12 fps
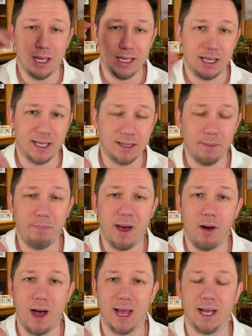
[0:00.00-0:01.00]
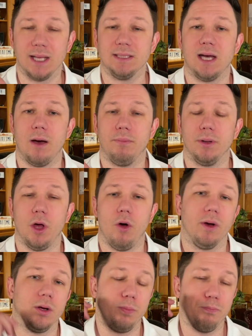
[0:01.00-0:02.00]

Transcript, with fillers: Click the bell icon down below